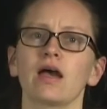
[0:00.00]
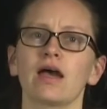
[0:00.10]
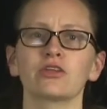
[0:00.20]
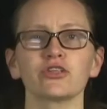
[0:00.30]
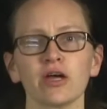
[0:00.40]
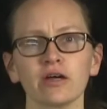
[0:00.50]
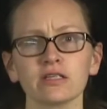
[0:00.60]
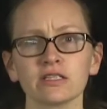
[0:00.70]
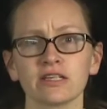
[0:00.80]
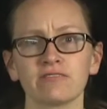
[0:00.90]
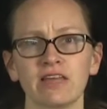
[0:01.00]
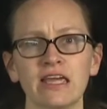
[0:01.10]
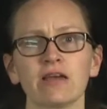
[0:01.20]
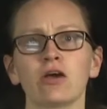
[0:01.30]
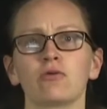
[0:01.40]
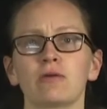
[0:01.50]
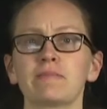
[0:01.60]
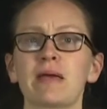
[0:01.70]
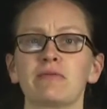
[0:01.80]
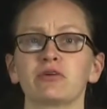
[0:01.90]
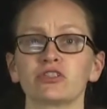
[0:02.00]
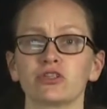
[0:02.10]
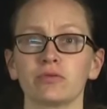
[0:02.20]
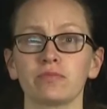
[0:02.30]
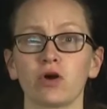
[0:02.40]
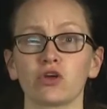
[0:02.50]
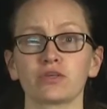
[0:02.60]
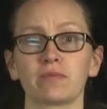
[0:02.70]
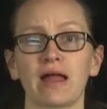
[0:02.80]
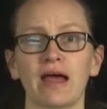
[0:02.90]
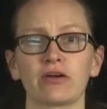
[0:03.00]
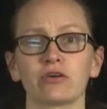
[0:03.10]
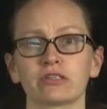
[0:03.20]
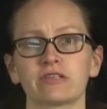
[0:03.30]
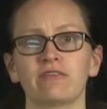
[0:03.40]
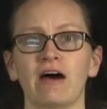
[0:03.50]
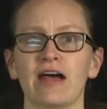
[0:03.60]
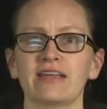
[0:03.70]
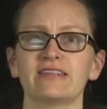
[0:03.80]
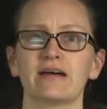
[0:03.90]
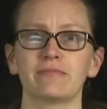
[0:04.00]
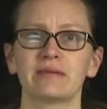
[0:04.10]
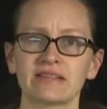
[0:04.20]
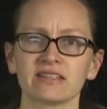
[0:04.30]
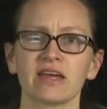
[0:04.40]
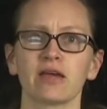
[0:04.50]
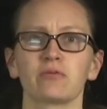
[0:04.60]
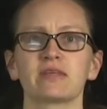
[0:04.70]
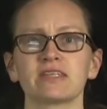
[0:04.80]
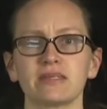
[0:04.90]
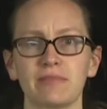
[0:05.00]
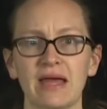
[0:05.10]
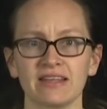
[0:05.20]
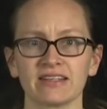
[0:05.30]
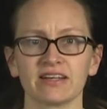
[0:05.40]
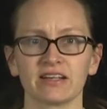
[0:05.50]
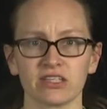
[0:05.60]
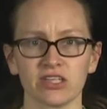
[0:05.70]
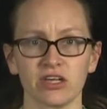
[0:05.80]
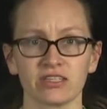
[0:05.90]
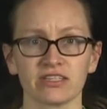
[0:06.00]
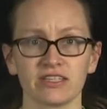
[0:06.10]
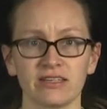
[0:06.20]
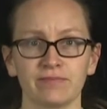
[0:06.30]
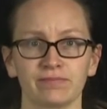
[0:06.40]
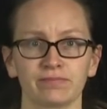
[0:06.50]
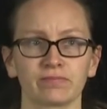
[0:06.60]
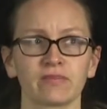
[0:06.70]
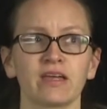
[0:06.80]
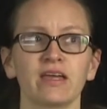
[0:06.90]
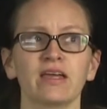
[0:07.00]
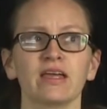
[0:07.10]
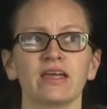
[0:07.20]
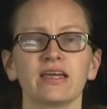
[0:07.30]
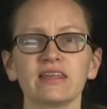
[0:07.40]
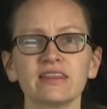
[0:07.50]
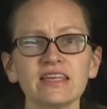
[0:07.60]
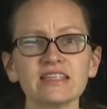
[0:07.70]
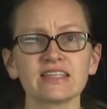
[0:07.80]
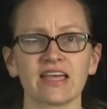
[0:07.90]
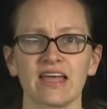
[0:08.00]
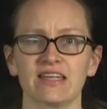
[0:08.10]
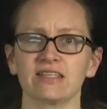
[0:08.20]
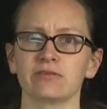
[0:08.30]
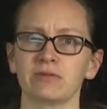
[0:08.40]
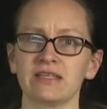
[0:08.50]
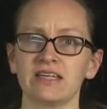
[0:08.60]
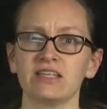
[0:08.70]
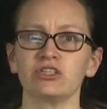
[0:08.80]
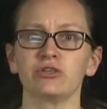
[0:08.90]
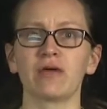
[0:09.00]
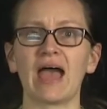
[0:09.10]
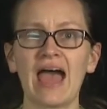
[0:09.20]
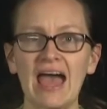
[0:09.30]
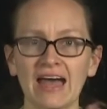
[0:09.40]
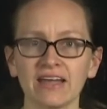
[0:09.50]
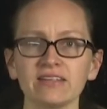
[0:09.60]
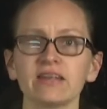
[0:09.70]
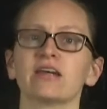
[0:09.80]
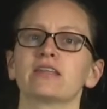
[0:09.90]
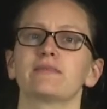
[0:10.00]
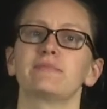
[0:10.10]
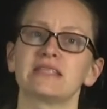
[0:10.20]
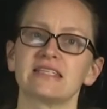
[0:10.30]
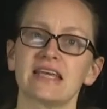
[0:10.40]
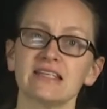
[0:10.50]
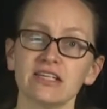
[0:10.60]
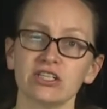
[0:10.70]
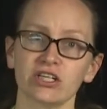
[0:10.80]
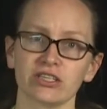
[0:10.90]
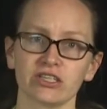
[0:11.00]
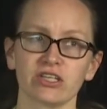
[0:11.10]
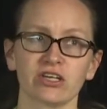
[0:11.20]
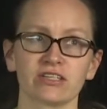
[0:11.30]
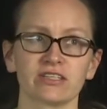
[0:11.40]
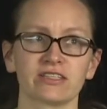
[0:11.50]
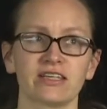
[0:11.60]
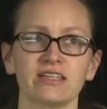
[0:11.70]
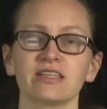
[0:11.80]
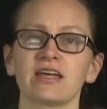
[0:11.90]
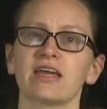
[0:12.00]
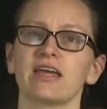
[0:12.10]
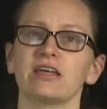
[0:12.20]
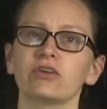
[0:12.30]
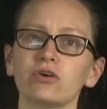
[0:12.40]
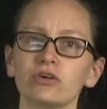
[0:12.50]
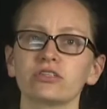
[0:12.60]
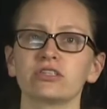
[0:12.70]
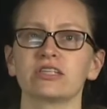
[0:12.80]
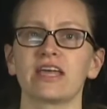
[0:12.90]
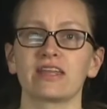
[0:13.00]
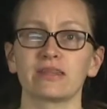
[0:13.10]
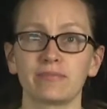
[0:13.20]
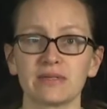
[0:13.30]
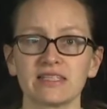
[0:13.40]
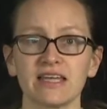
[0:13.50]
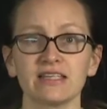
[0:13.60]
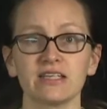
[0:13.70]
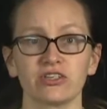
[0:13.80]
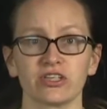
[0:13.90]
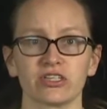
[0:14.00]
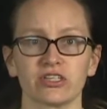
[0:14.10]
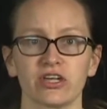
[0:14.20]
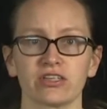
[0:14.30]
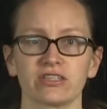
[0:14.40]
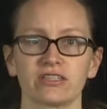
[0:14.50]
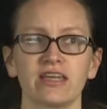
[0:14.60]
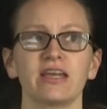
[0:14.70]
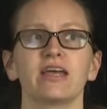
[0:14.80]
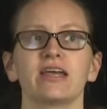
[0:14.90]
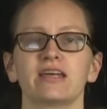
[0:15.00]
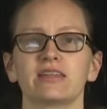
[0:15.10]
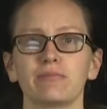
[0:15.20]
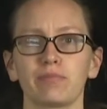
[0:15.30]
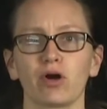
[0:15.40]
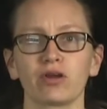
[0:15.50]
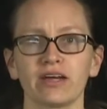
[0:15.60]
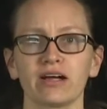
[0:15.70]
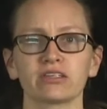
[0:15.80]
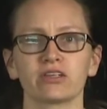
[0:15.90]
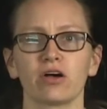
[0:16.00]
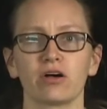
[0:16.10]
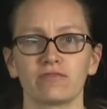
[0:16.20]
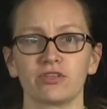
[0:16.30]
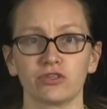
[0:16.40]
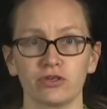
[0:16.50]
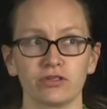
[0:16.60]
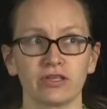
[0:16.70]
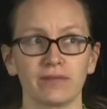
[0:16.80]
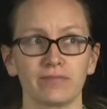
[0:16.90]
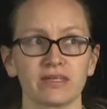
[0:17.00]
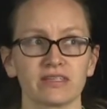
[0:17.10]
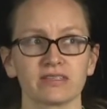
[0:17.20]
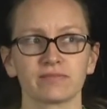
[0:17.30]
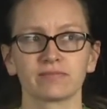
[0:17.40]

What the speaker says: Alternatively, we may want to multiply or divide numbers with a dependent uncertainty. In this case, we need to add the percentage uncertainties in order to get the percentage uncertainty in the product of the two numbers.